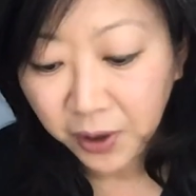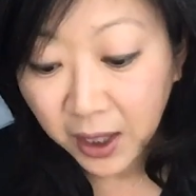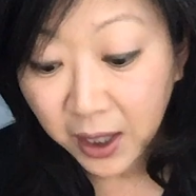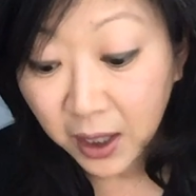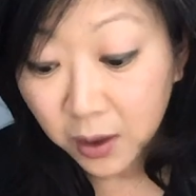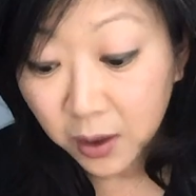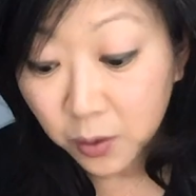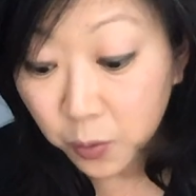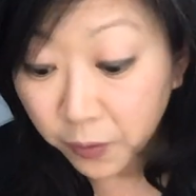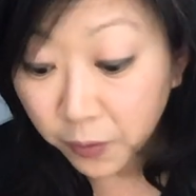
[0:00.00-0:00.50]

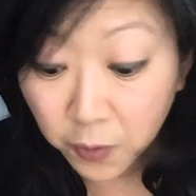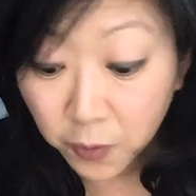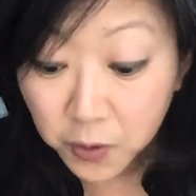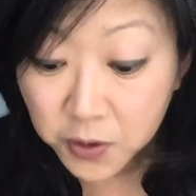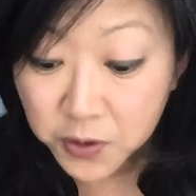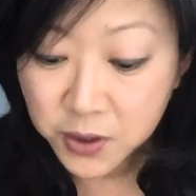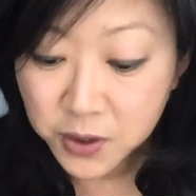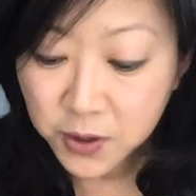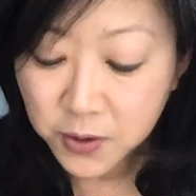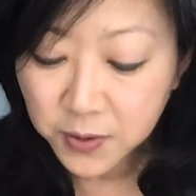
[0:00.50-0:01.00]
and
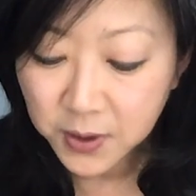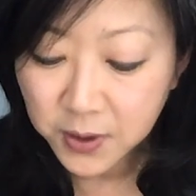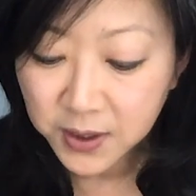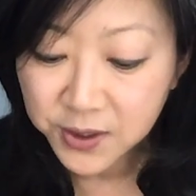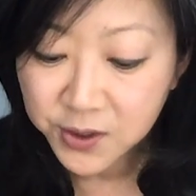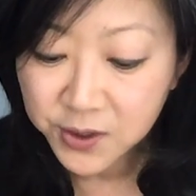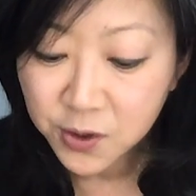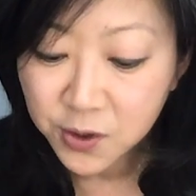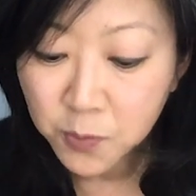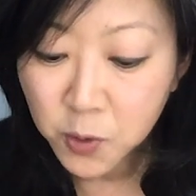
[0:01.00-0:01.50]
refers to
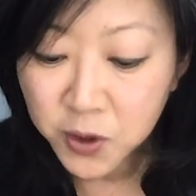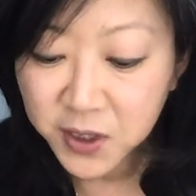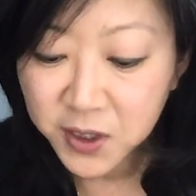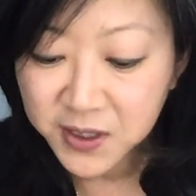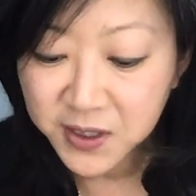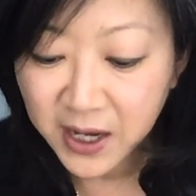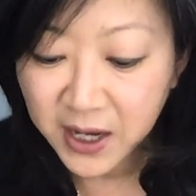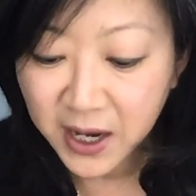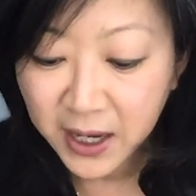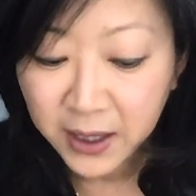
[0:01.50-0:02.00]
consumer
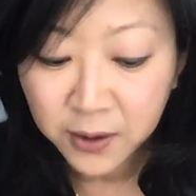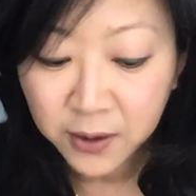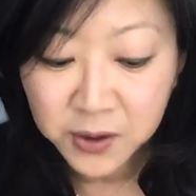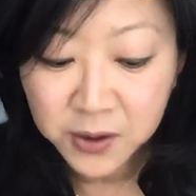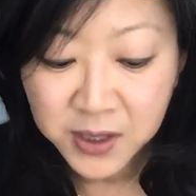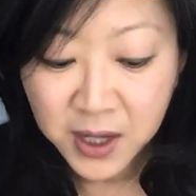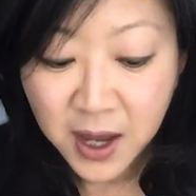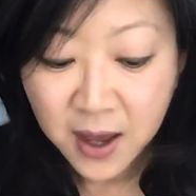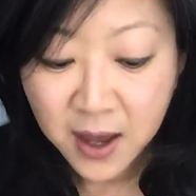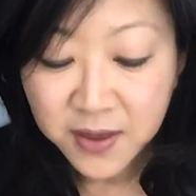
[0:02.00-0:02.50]

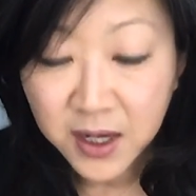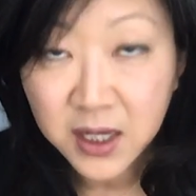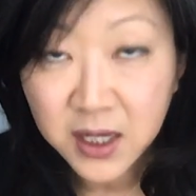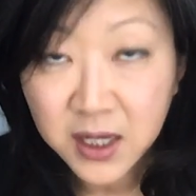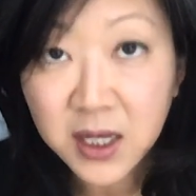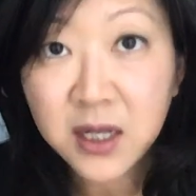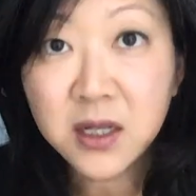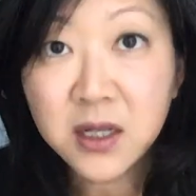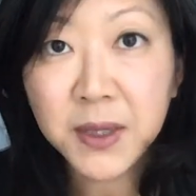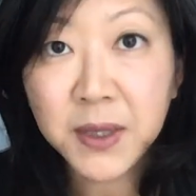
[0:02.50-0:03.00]
desires that
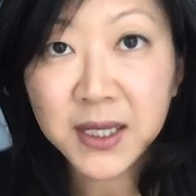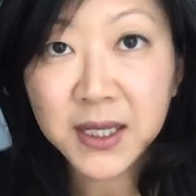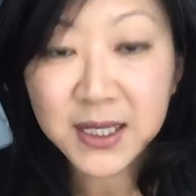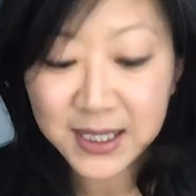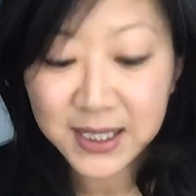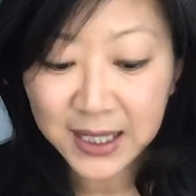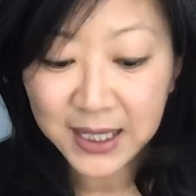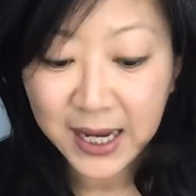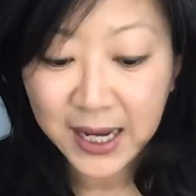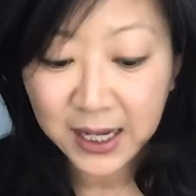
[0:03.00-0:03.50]
need to be
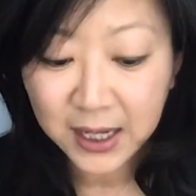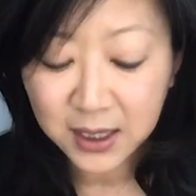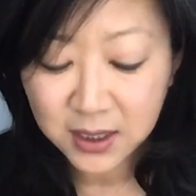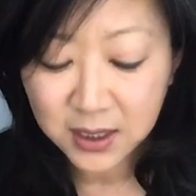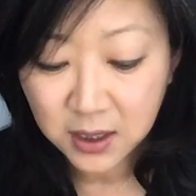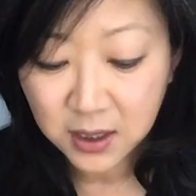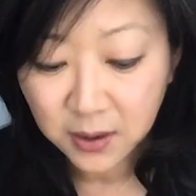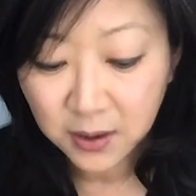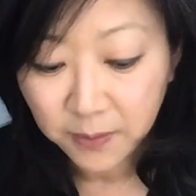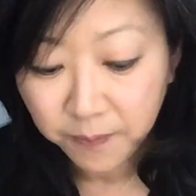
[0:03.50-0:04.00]
slaked.